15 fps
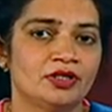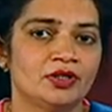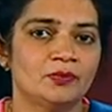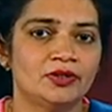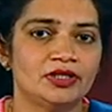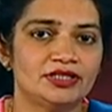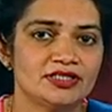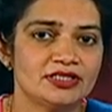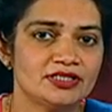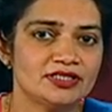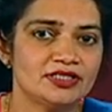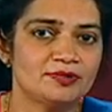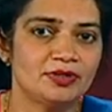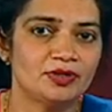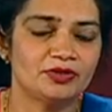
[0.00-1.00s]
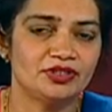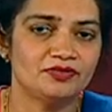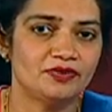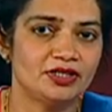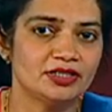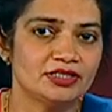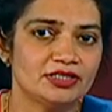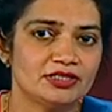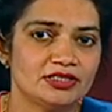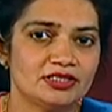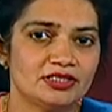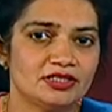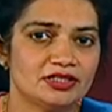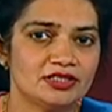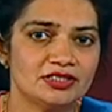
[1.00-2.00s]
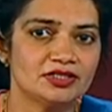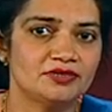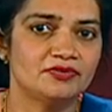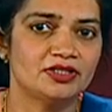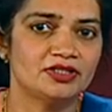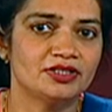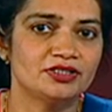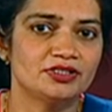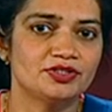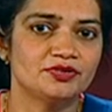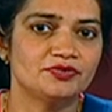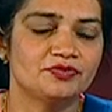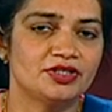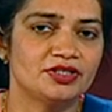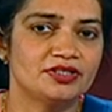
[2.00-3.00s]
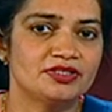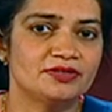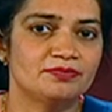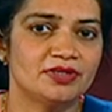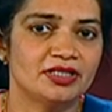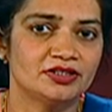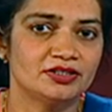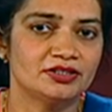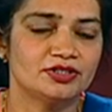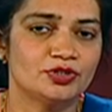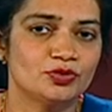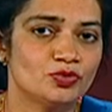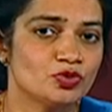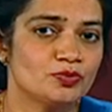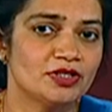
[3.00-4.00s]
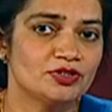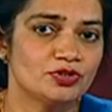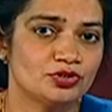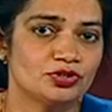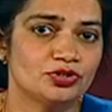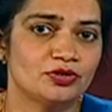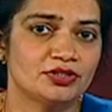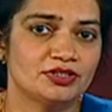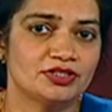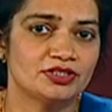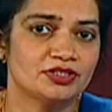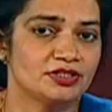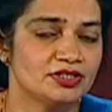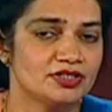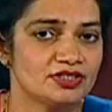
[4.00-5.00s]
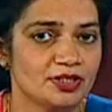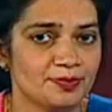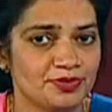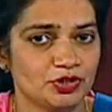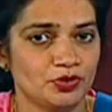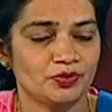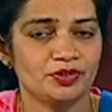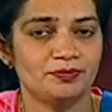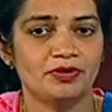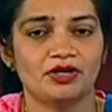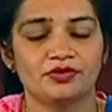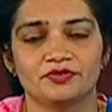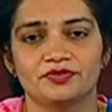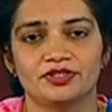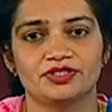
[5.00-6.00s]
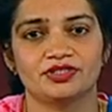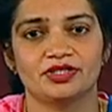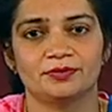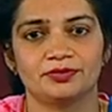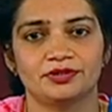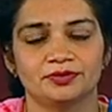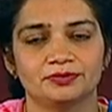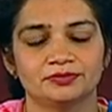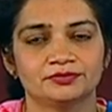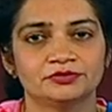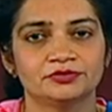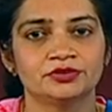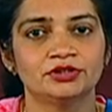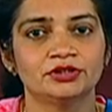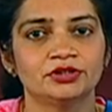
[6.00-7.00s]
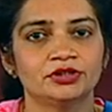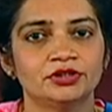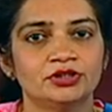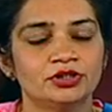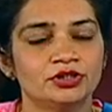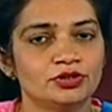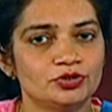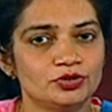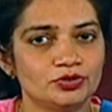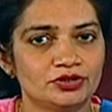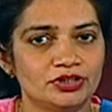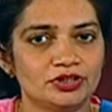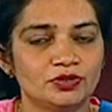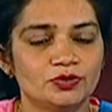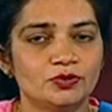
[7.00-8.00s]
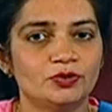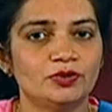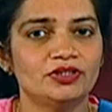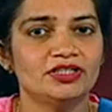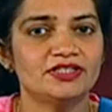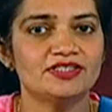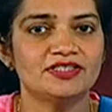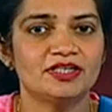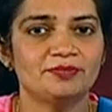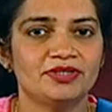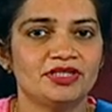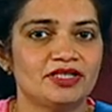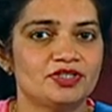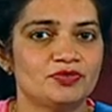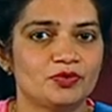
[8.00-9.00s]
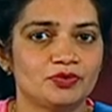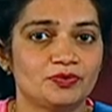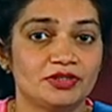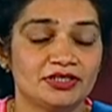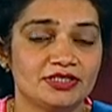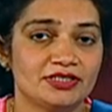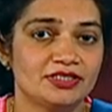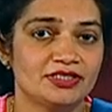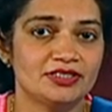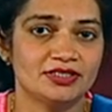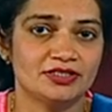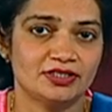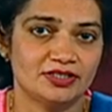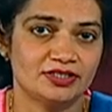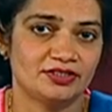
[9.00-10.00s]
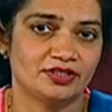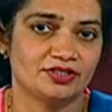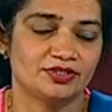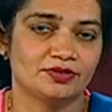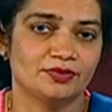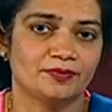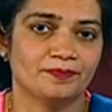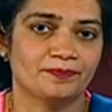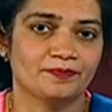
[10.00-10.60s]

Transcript: We will discuss about advantages and disadvantages of various methods used by sociologists in the subsequent part of this chapter. To conclude, let us summarize what we discussed in this lecture.